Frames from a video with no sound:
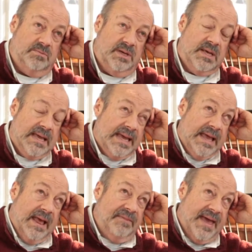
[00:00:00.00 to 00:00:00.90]
But
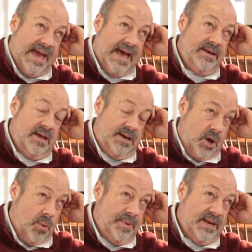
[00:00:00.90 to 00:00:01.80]
they had an
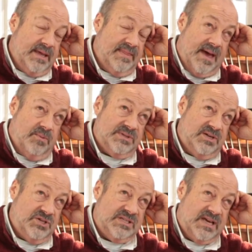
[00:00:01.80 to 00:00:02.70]
opening that was
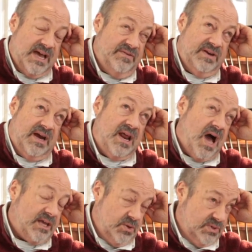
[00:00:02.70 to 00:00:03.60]
just a kind of an
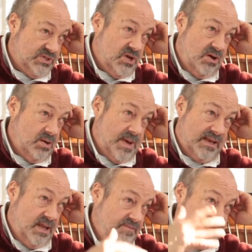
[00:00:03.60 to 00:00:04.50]
innocuous song about love